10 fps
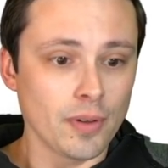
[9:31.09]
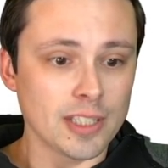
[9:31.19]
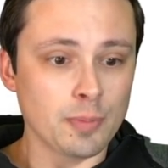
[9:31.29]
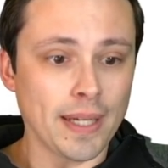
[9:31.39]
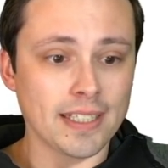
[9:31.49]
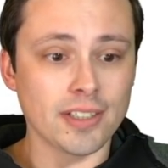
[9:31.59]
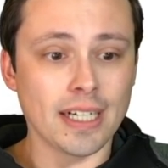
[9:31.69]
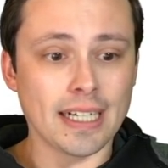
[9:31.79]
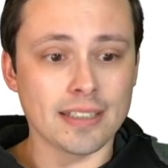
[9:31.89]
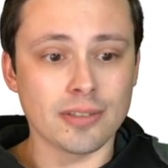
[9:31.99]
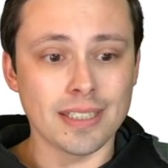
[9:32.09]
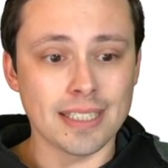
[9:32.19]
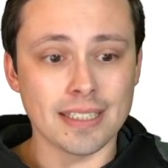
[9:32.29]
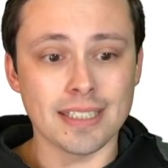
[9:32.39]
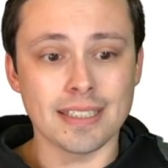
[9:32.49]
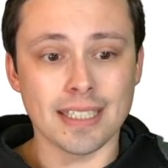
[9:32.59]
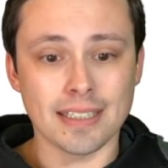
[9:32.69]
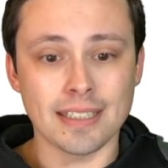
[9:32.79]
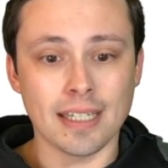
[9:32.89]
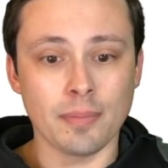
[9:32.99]
Spectre X360
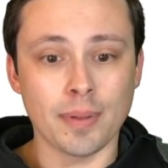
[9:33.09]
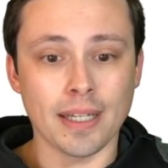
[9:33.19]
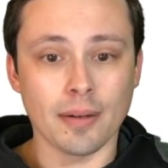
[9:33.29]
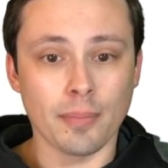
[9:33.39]
16 being